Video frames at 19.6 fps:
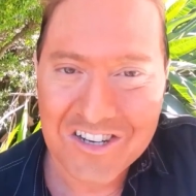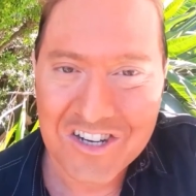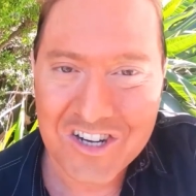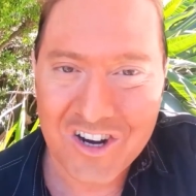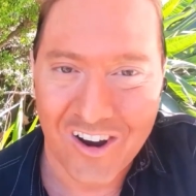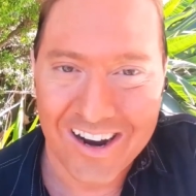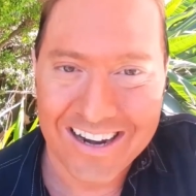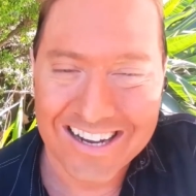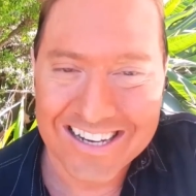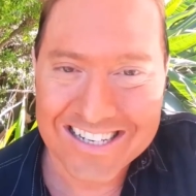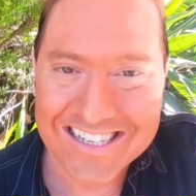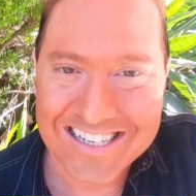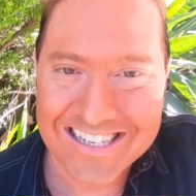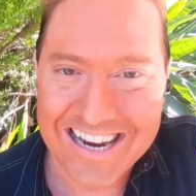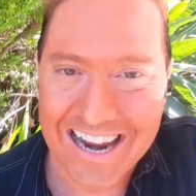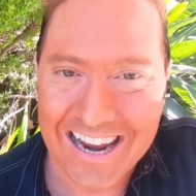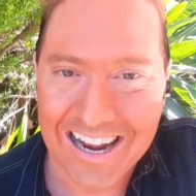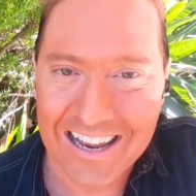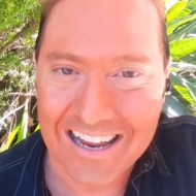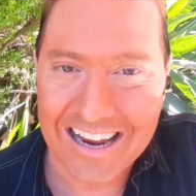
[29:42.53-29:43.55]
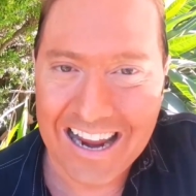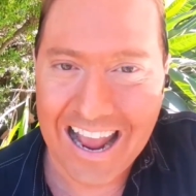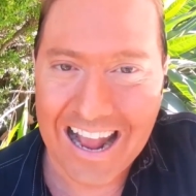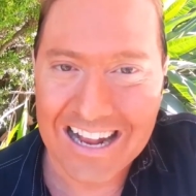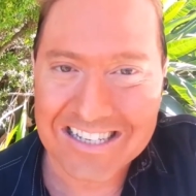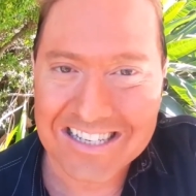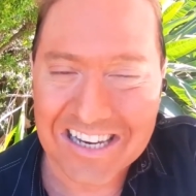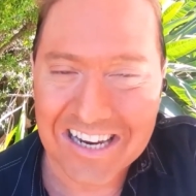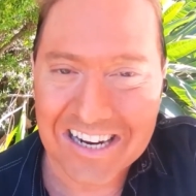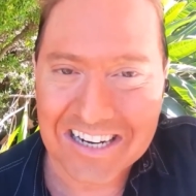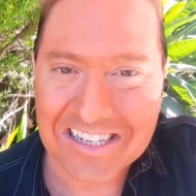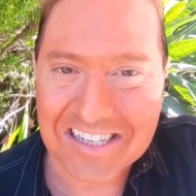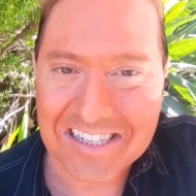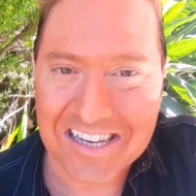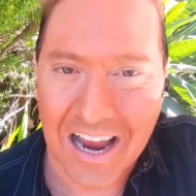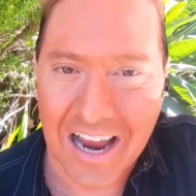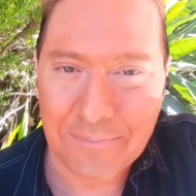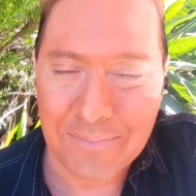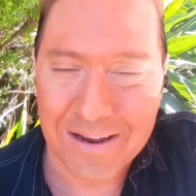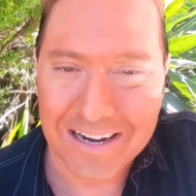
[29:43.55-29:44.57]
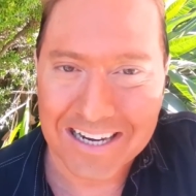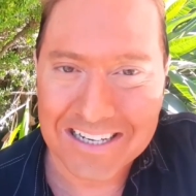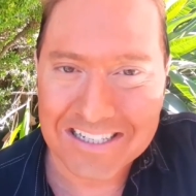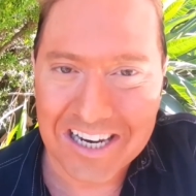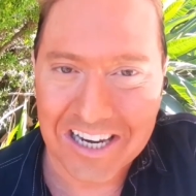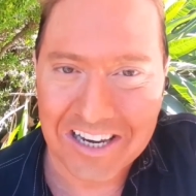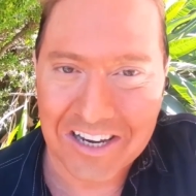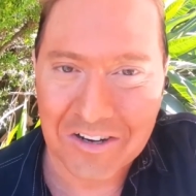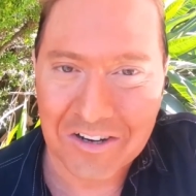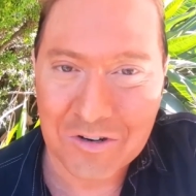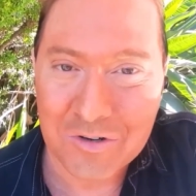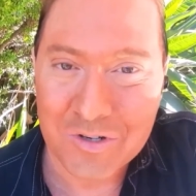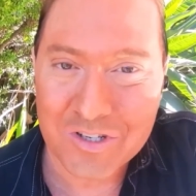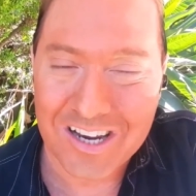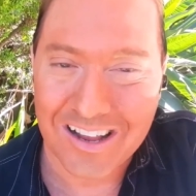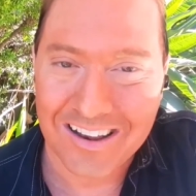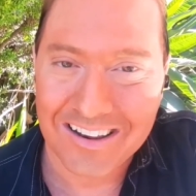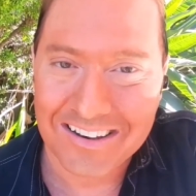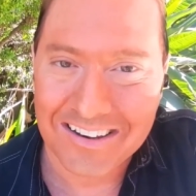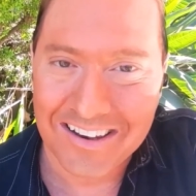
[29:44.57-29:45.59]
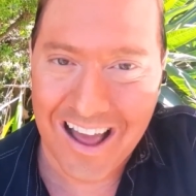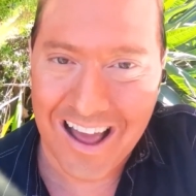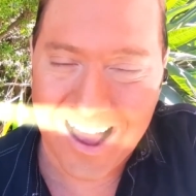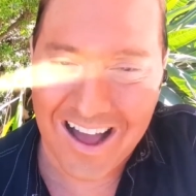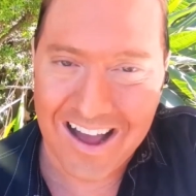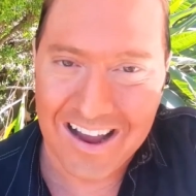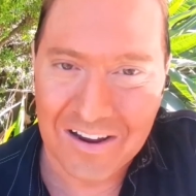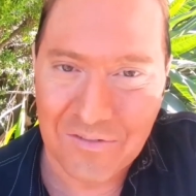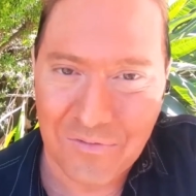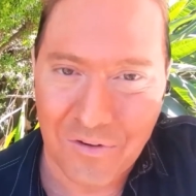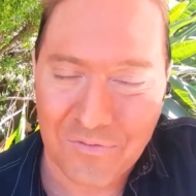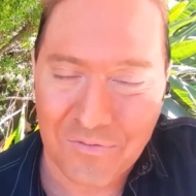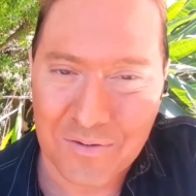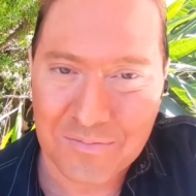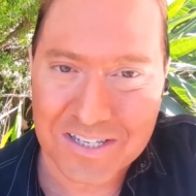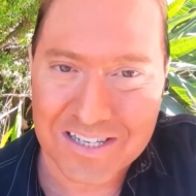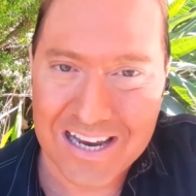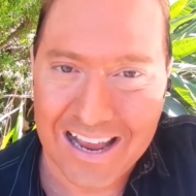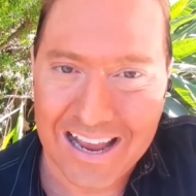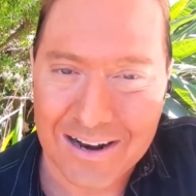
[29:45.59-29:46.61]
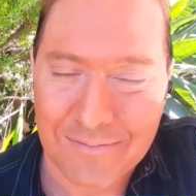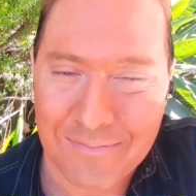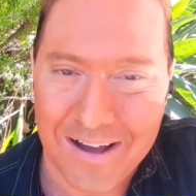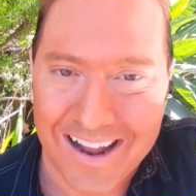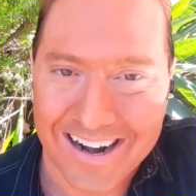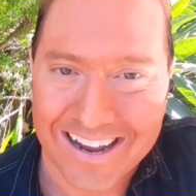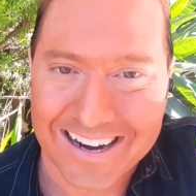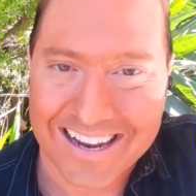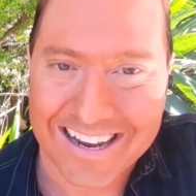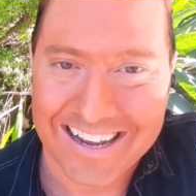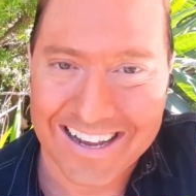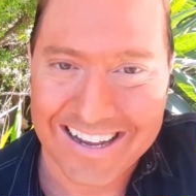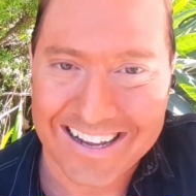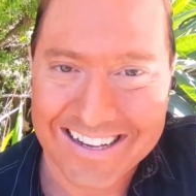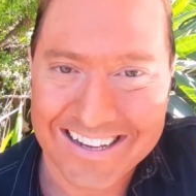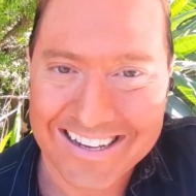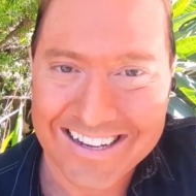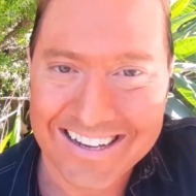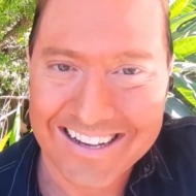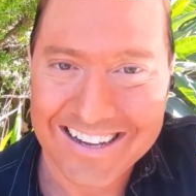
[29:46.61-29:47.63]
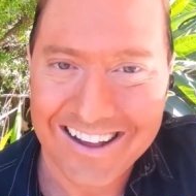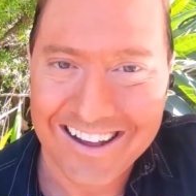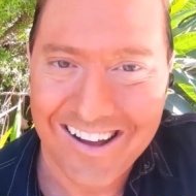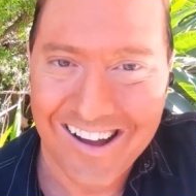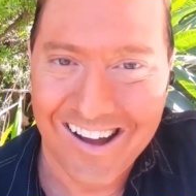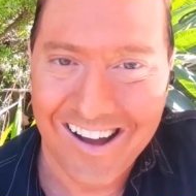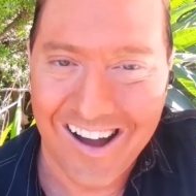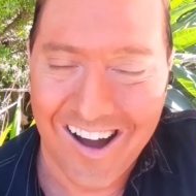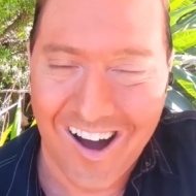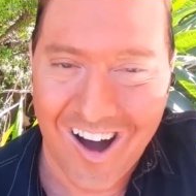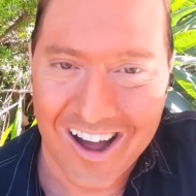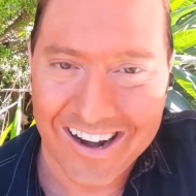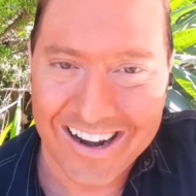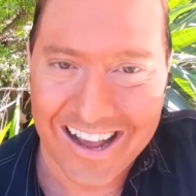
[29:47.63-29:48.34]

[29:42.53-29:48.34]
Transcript: Join us daily as the excitement continues live from Santa Monica on